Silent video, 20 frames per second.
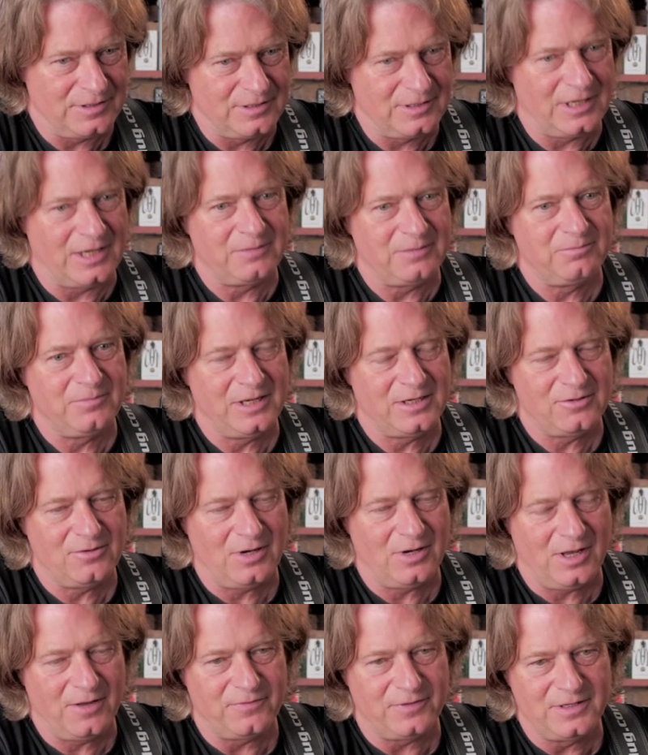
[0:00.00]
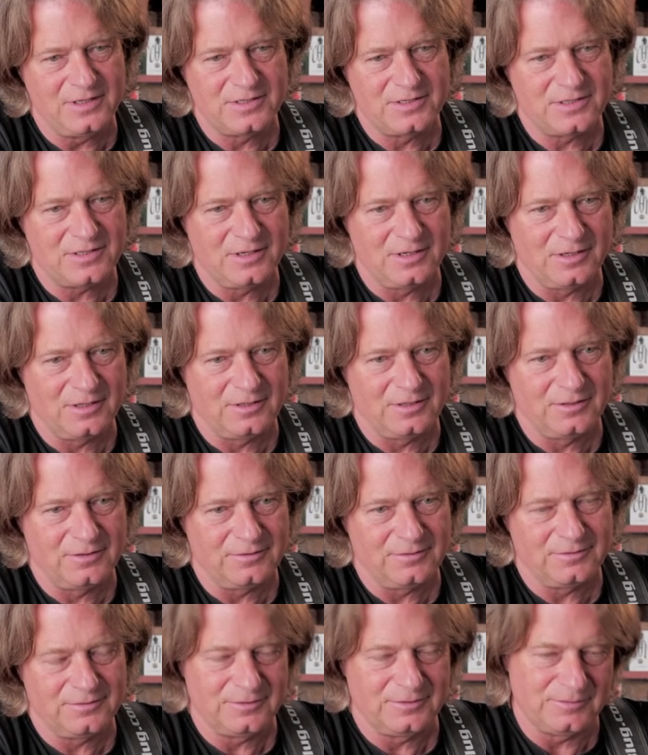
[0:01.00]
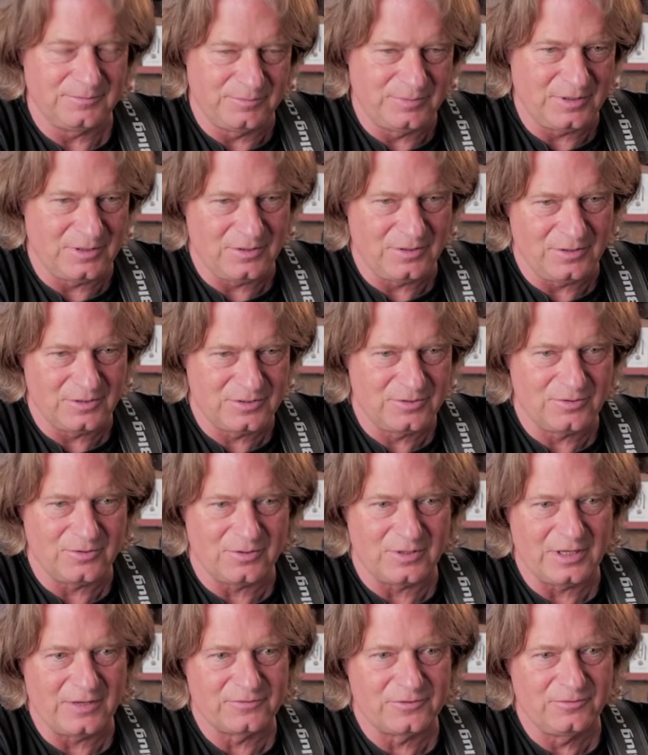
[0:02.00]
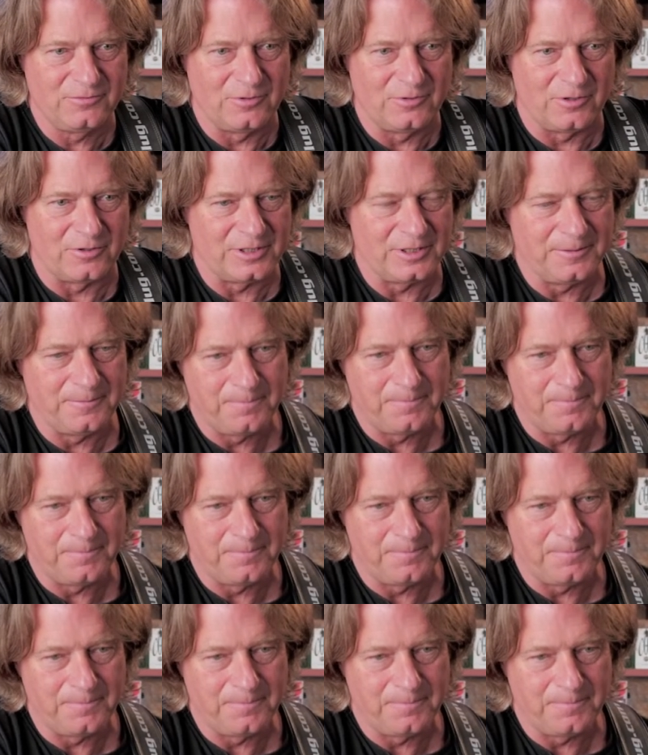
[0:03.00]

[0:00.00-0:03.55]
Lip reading: can make your life easier because you don't have to worry.